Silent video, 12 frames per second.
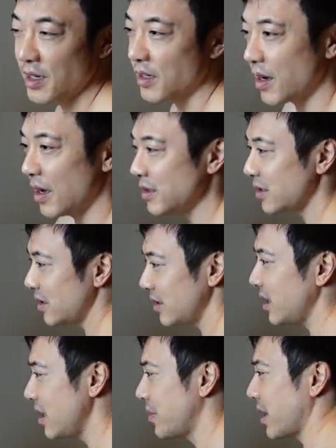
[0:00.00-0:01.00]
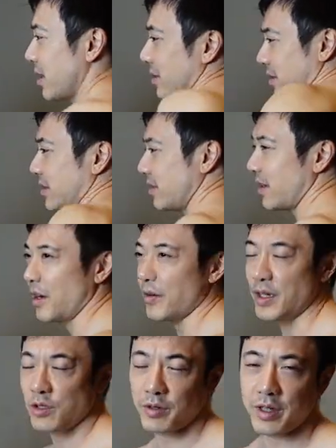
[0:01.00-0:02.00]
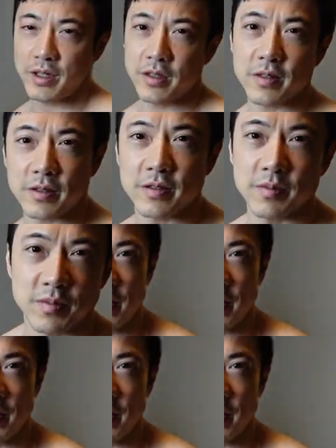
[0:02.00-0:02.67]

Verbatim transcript: constantly about how I train or